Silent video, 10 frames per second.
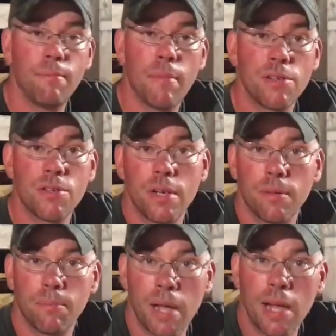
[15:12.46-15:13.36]
Measure
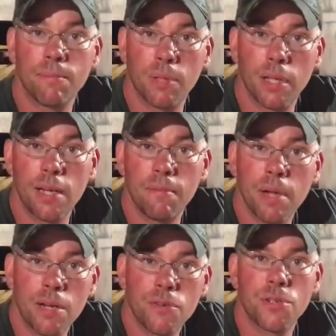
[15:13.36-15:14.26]
your band blade,
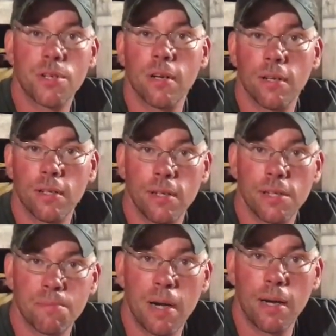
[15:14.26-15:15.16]
make sure it
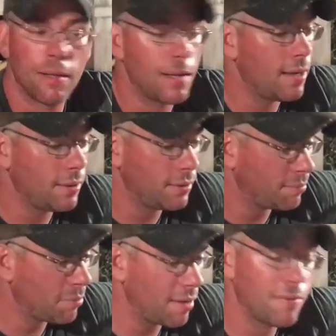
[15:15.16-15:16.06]
is parallel,
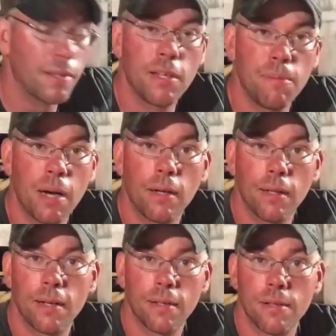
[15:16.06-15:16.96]
perfectly
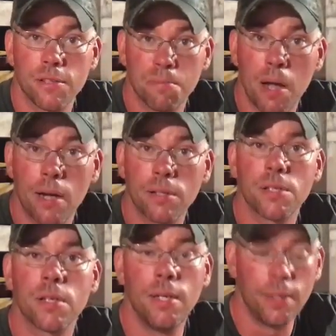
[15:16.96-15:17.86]
parallel to those bunks.